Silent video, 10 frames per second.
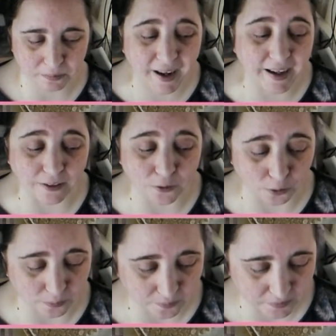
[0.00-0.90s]
paying
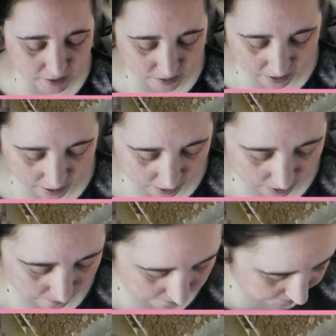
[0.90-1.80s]
for.
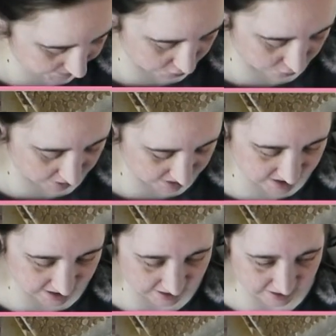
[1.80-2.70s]
It's alright
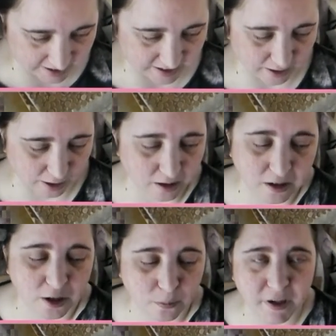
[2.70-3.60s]
seeing it in a
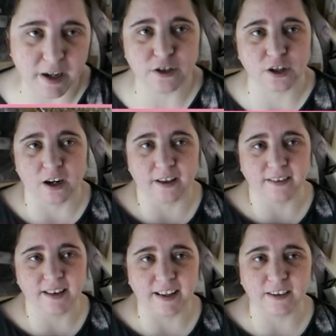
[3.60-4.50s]
picture like
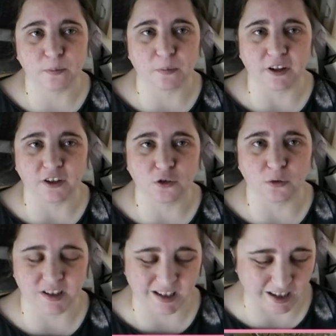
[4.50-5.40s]
this, but until
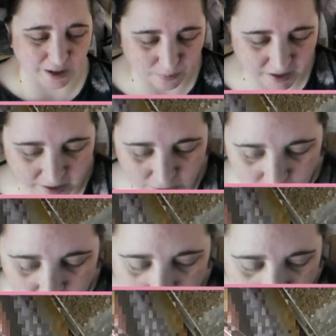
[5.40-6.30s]
it's actually completed you
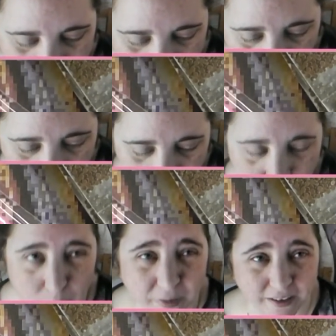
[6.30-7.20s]
don't know how good it's
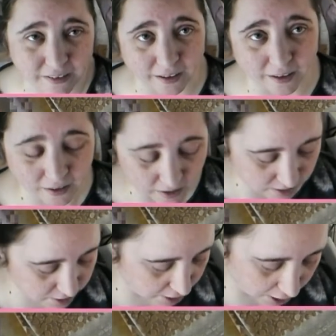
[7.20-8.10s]
going to be, do you?
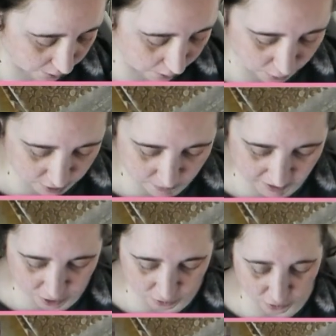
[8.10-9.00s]
So I want to
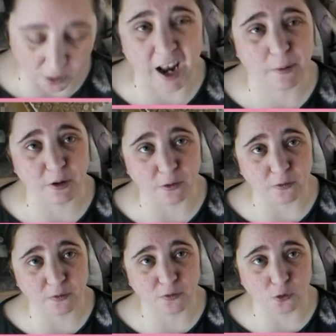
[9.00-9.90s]
make sure you're happy
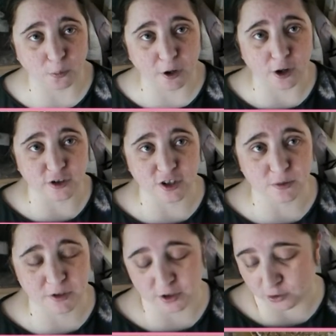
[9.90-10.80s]
with your purchase
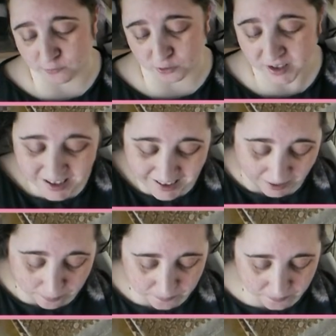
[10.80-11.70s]
because you've already seen it.